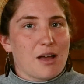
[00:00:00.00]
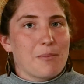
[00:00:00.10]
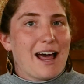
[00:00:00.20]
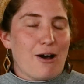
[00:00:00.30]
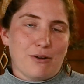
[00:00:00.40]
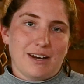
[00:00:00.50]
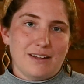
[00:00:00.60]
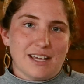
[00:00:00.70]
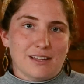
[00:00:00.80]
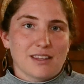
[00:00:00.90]
but how can I
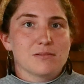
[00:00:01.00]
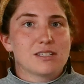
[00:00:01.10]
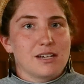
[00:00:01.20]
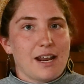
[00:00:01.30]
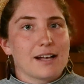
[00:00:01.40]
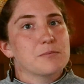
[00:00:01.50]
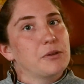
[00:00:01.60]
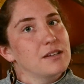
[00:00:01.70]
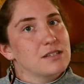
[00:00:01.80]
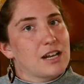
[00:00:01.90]
take them to the next
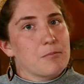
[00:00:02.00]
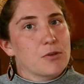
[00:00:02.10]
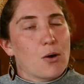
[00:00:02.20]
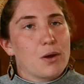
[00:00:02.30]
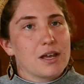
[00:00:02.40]
place that I'm going,